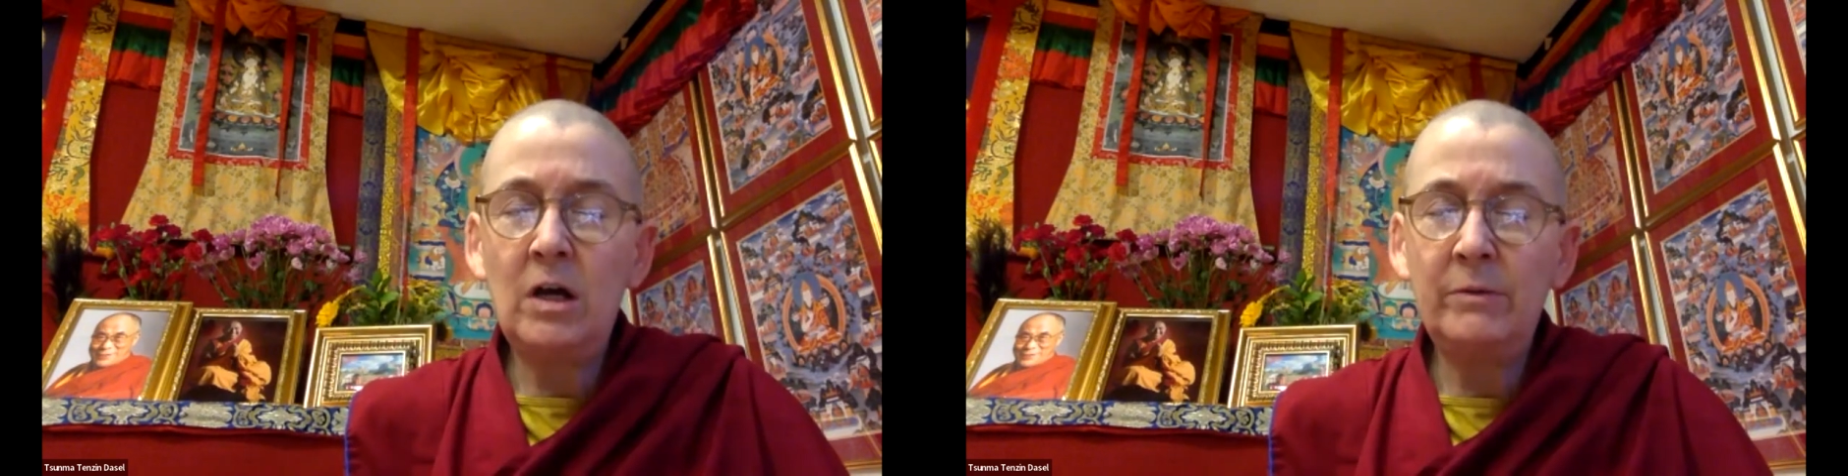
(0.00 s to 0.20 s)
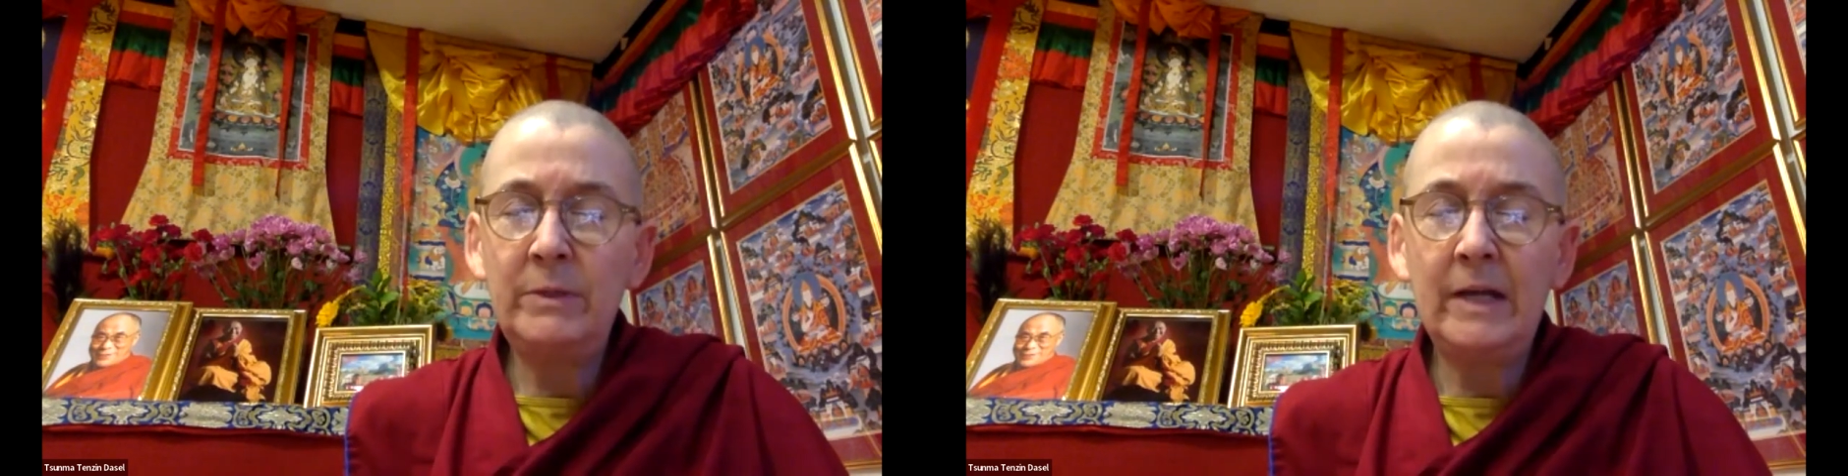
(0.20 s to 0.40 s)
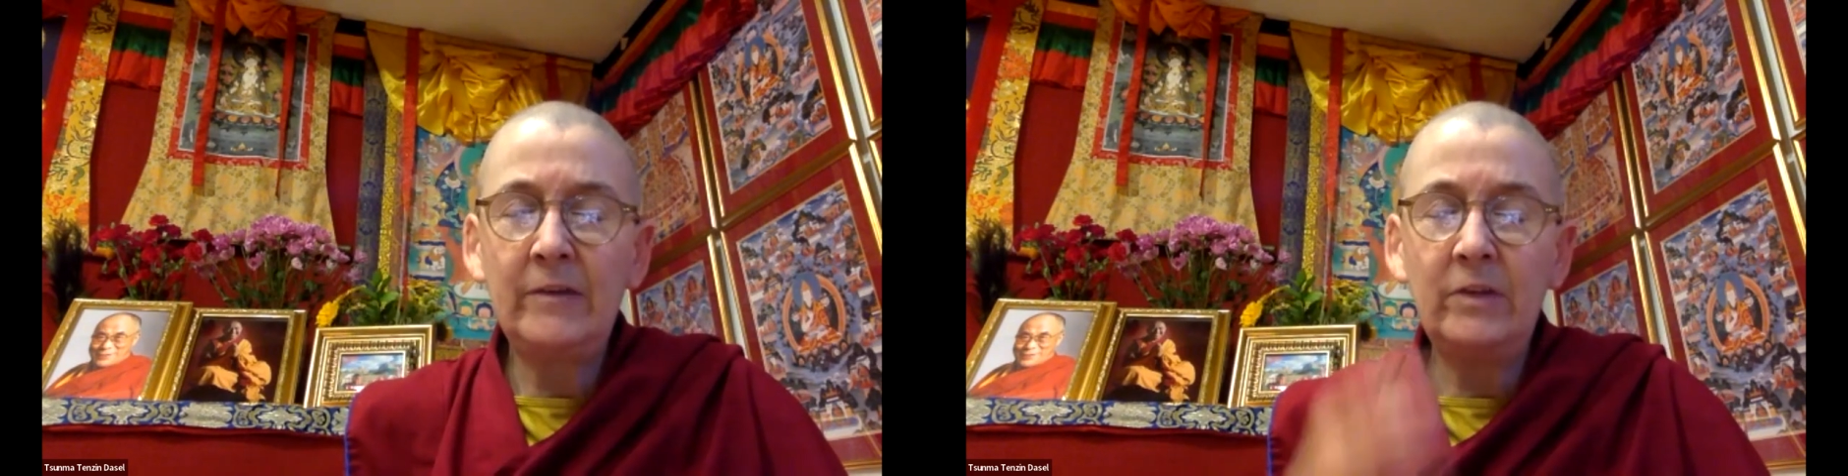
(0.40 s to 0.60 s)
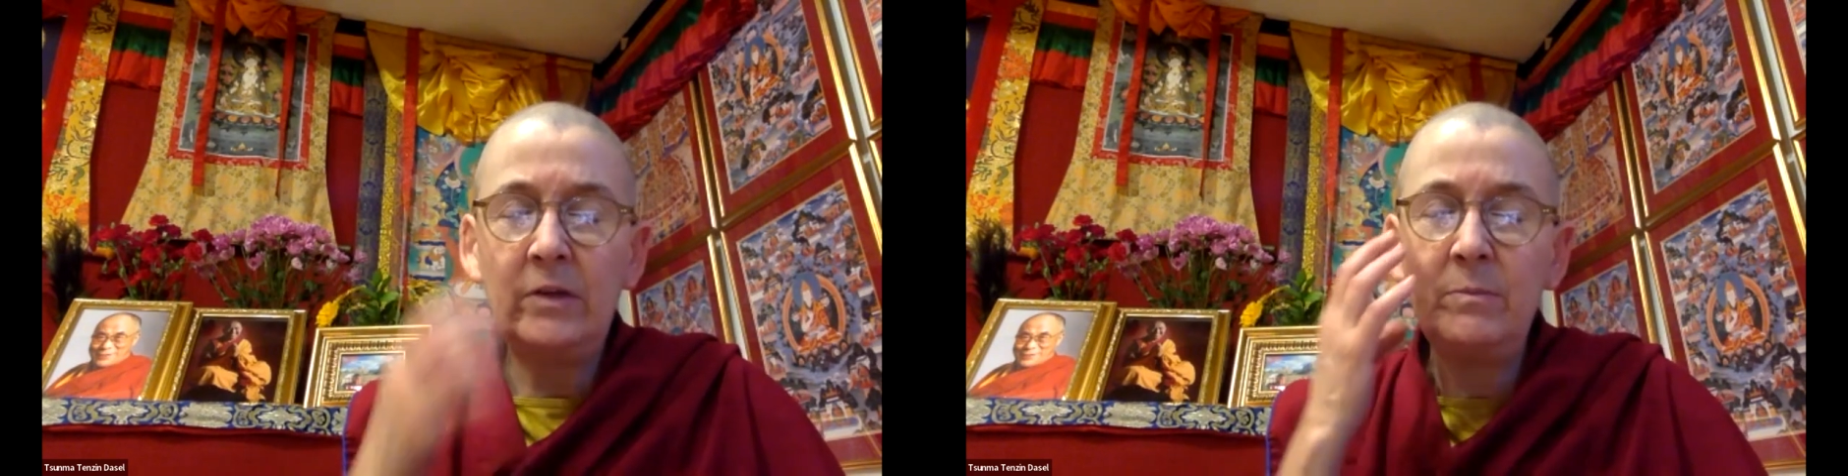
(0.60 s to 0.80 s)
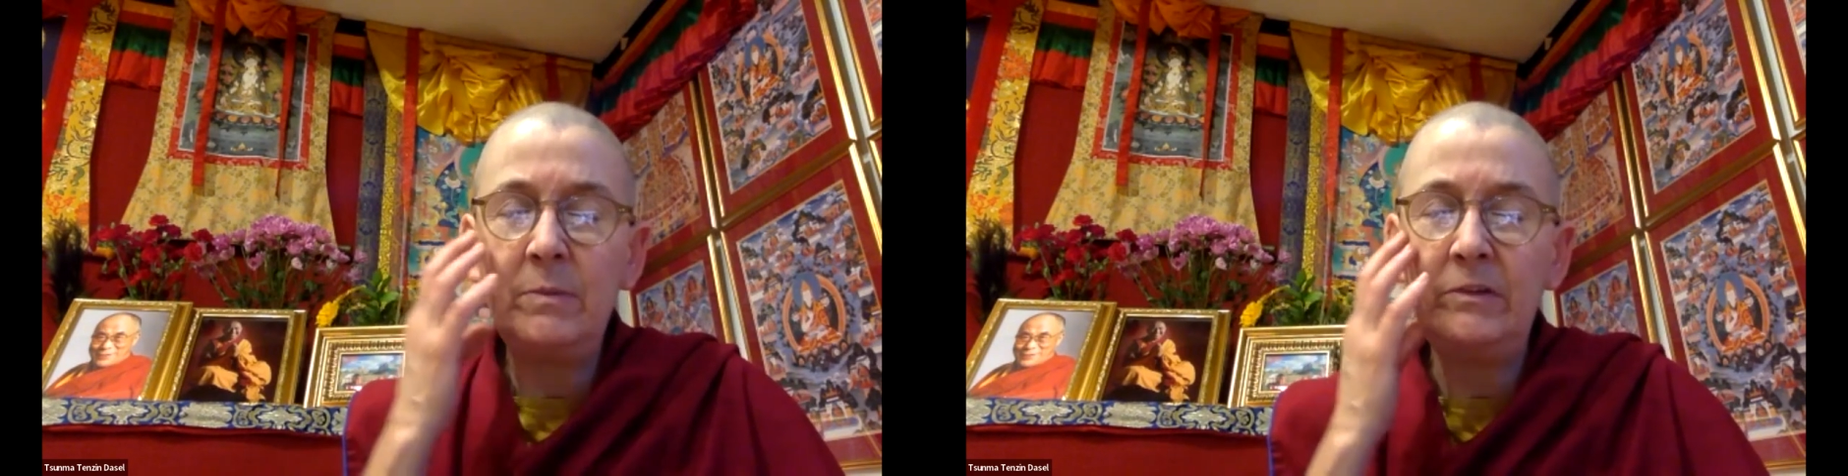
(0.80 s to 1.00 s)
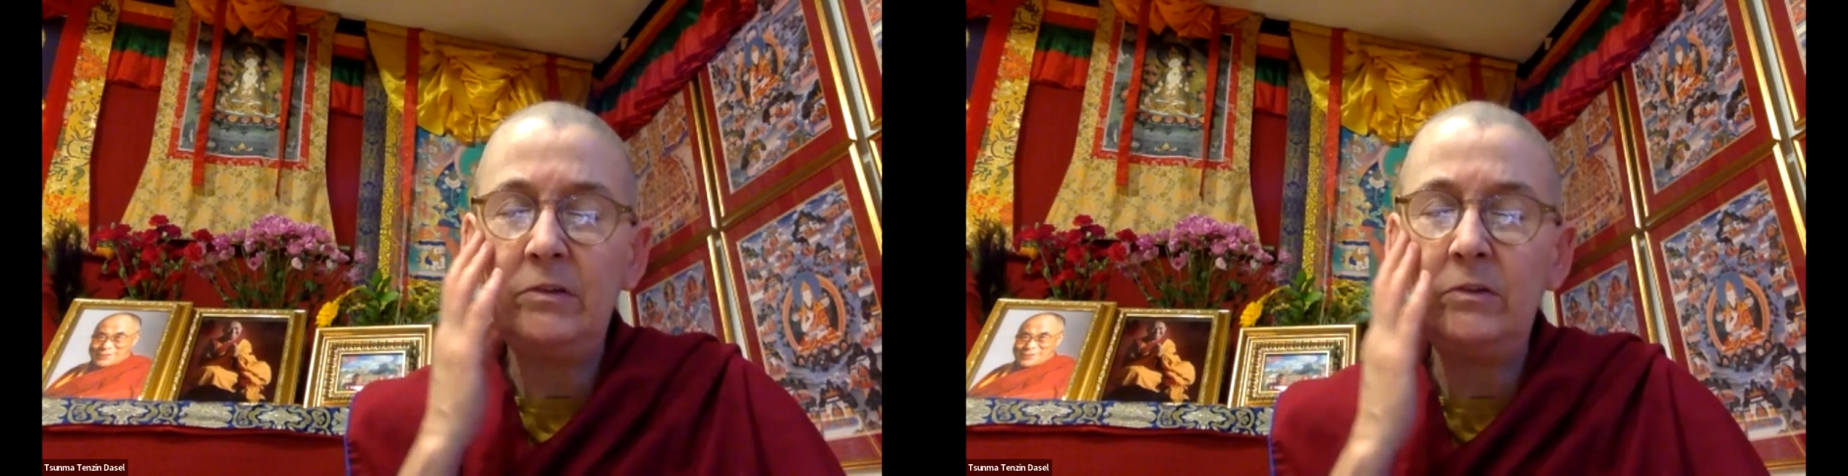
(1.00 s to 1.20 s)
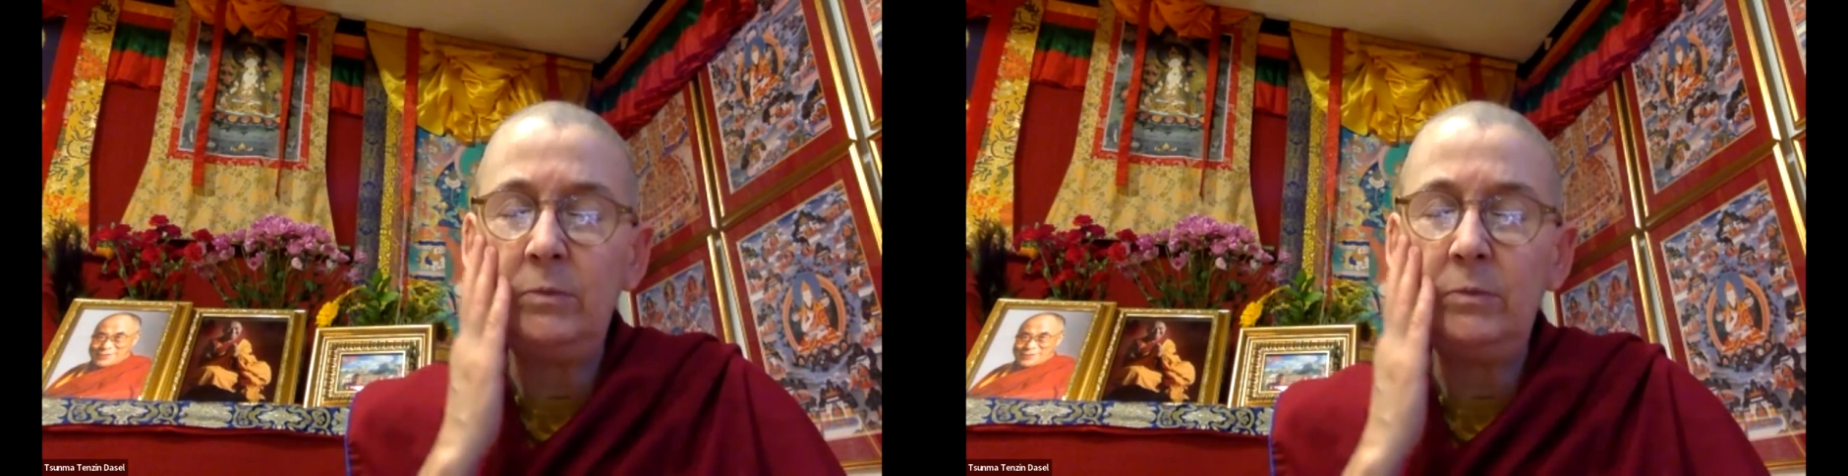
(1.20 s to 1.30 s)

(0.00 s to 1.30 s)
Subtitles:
relax all the muscles.